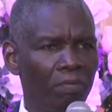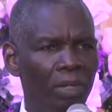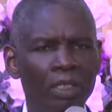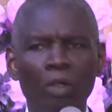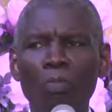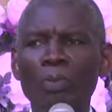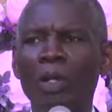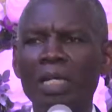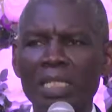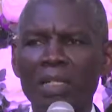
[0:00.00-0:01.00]
But open
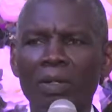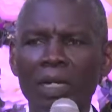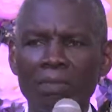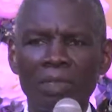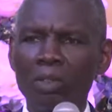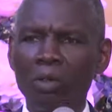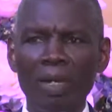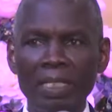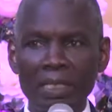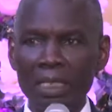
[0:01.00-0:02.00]
your eyes and look at it. Don't
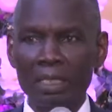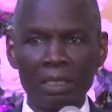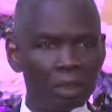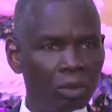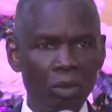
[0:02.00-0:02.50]
meditate.